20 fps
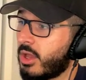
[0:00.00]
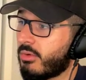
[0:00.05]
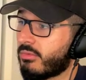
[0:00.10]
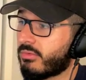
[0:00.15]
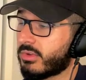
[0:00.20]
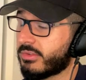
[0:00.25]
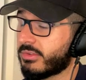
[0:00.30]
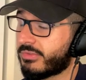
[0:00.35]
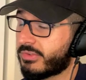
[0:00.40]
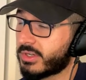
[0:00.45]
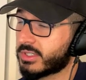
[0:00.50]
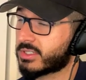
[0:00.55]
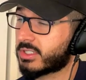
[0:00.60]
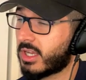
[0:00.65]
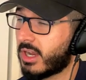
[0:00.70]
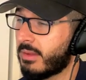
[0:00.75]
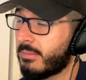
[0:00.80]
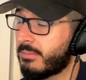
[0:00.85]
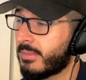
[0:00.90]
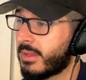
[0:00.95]
For the first
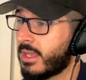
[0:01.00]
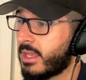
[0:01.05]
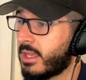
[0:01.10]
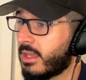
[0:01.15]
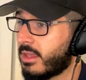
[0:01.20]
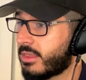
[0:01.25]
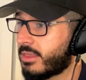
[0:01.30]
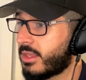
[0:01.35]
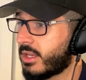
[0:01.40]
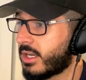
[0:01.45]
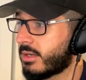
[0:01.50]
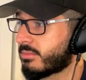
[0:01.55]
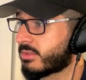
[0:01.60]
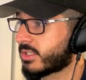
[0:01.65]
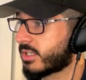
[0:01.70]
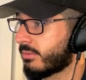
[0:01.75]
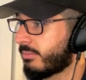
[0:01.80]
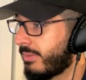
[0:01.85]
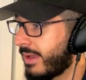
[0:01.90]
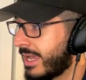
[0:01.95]
time, Ethereum
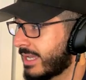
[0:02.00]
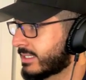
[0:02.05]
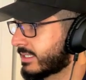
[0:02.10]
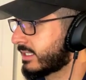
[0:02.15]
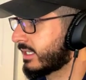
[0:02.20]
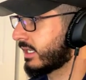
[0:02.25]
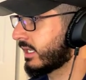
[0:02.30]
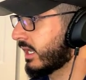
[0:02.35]
surpassing